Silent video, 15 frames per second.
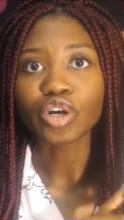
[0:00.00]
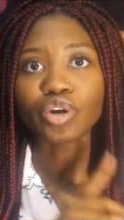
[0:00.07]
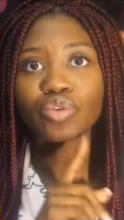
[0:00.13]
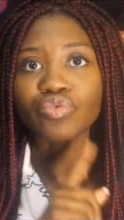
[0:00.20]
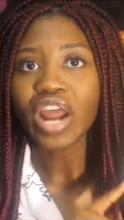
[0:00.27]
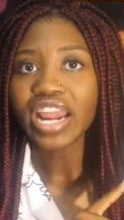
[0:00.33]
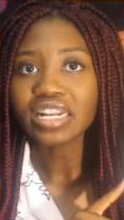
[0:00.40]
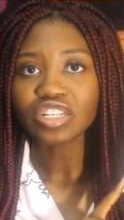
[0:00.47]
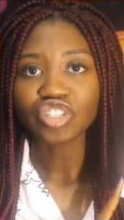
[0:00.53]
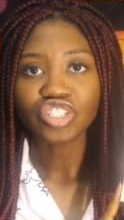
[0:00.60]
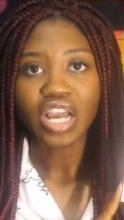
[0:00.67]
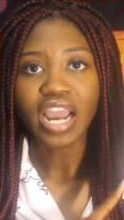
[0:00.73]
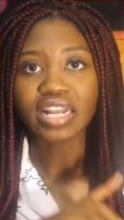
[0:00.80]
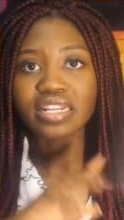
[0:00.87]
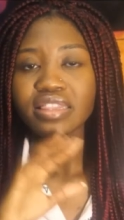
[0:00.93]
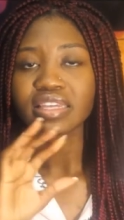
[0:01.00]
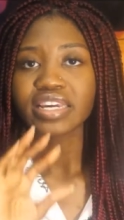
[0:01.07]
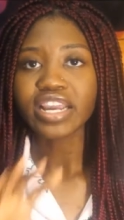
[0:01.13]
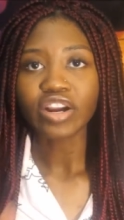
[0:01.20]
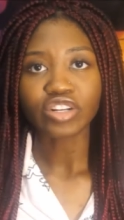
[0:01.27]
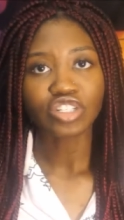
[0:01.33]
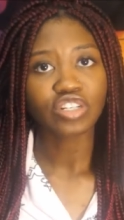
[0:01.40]
Her writing shined, the
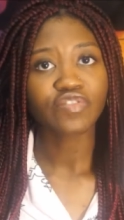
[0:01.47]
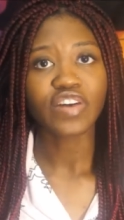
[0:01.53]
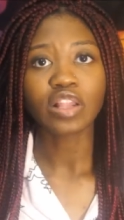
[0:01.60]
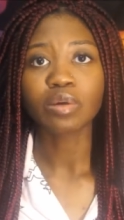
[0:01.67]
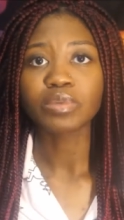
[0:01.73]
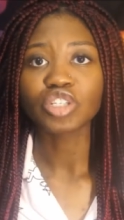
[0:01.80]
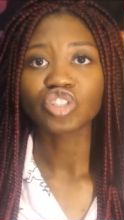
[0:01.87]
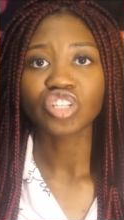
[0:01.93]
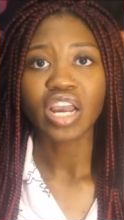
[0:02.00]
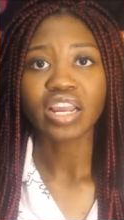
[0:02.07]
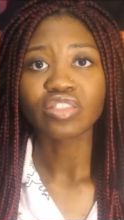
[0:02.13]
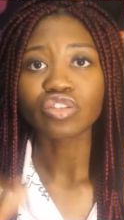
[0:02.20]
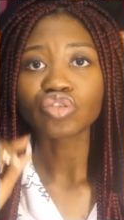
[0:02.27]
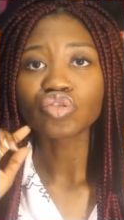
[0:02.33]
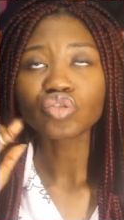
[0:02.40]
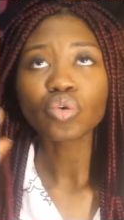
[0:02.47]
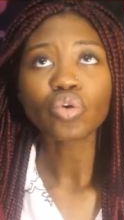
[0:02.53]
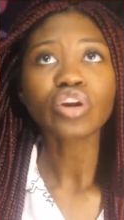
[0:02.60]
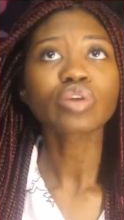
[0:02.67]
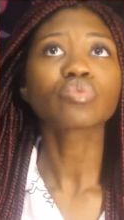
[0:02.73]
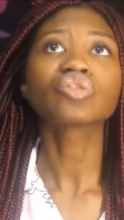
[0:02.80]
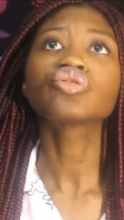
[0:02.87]
character development shined, the
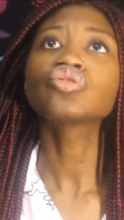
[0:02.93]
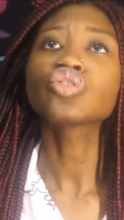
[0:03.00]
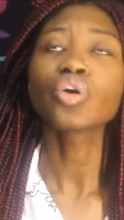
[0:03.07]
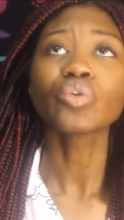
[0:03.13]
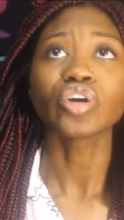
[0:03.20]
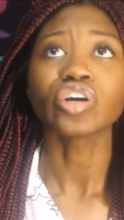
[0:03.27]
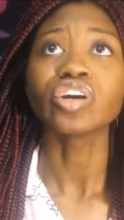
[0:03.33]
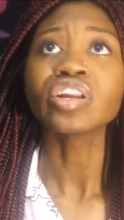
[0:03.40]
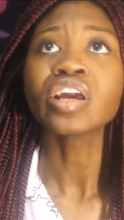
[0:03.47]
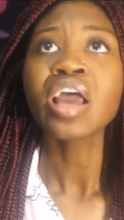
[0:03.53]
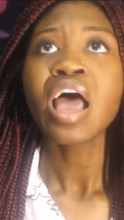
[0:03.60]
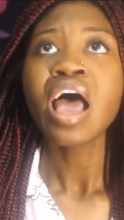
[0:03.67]
story was so good.